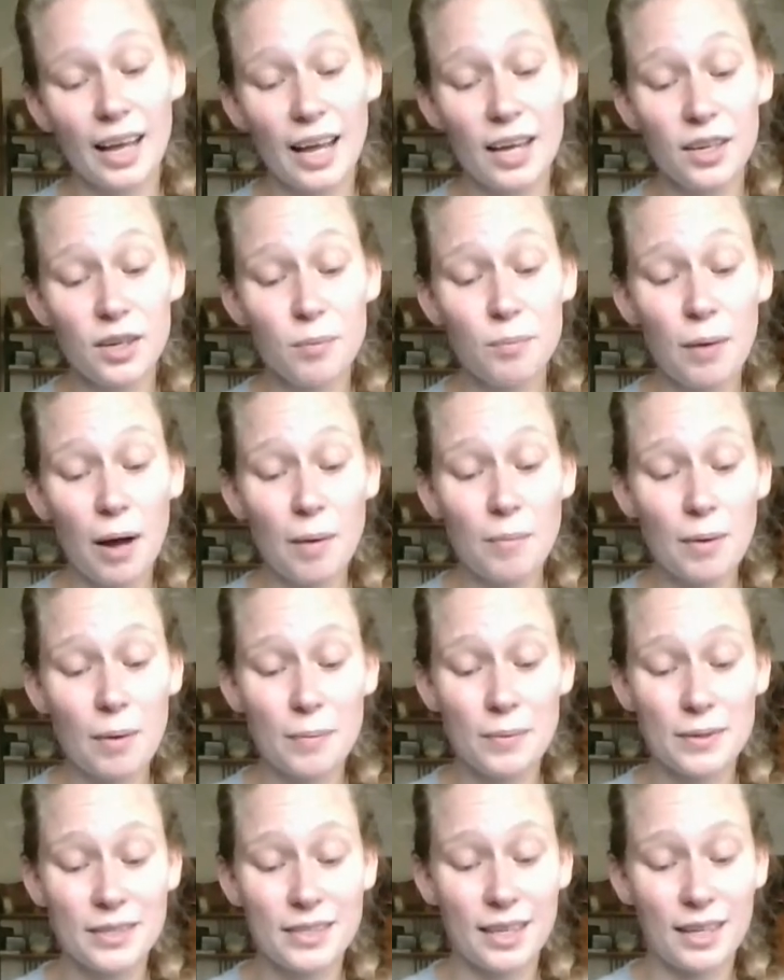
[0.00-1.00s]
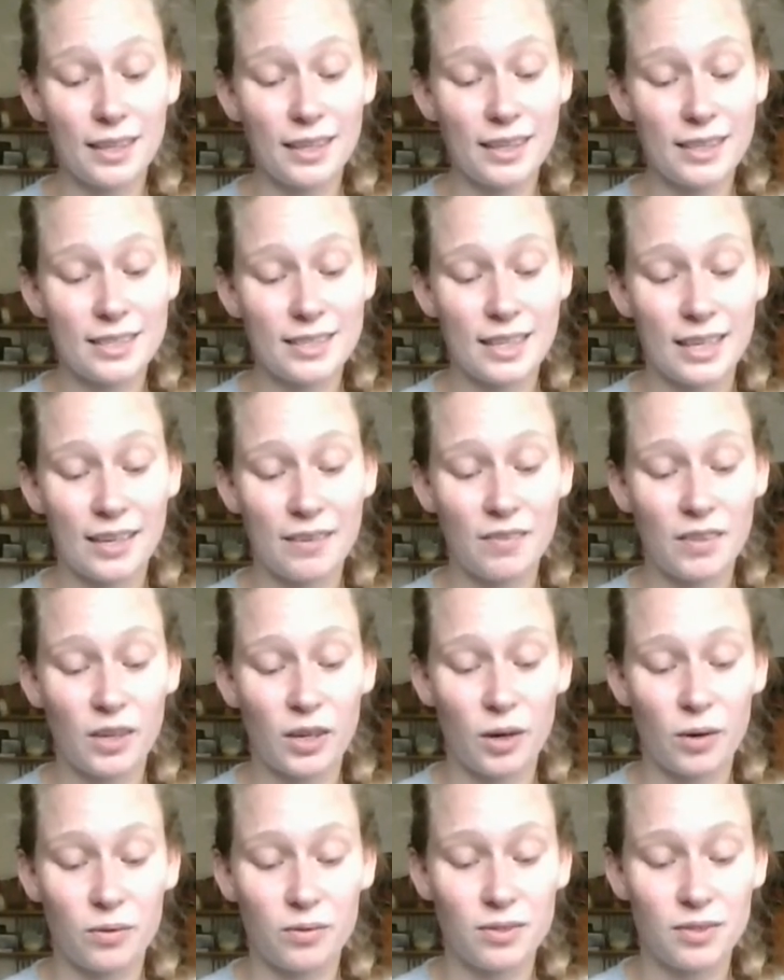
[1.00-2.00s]
and could pop up as suddenly as any of the
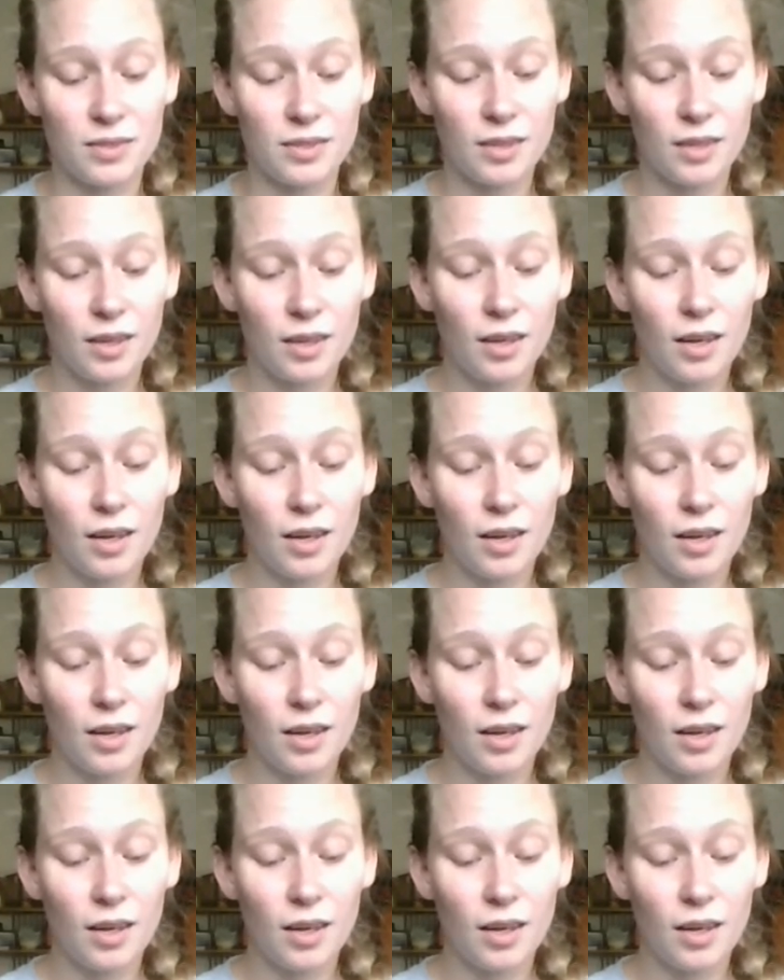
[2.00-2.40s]
ghosts.